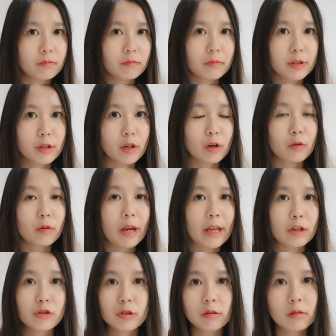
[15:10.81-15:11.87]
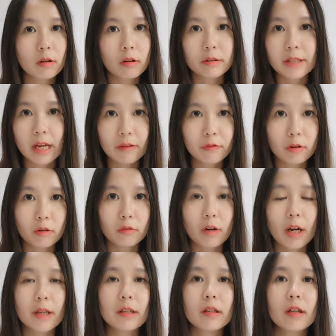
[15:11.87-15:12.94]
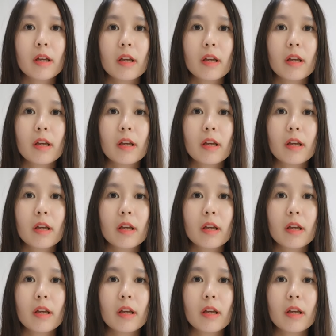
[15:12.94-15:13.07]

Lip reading: you know, angel or devil, right?